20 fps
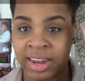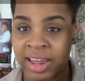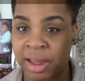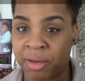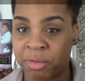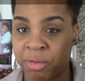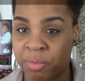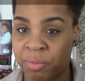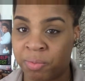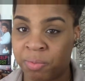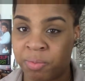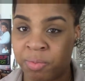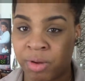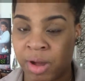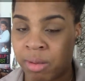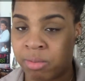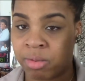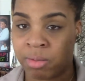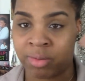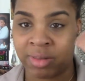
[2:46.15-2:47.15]
I will
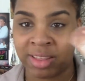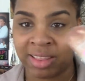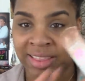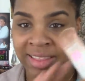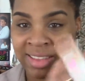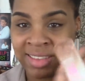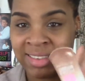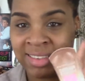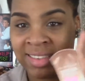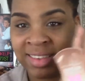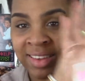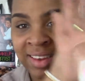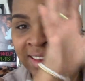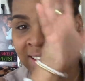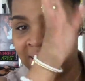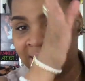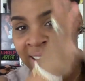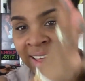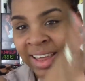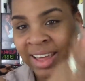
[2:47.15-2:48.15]
probably list
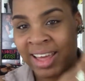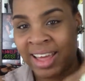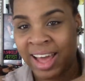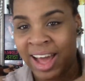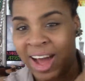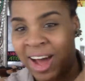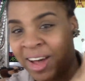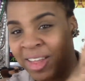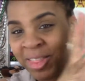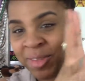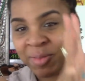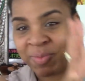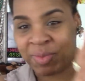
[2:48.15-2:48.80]
all the